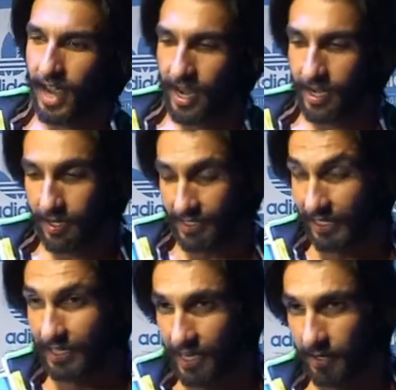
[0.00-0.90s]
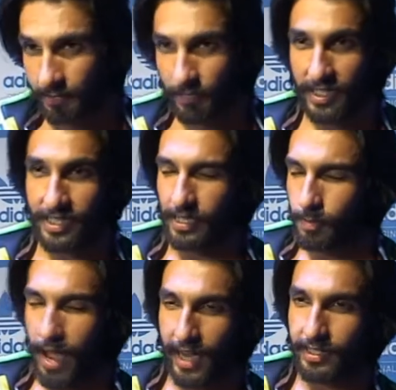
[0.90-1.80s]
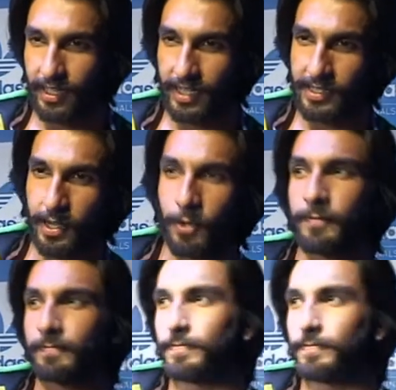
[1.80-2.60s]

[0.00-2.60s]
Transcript: and till date, he's still banging the hits out.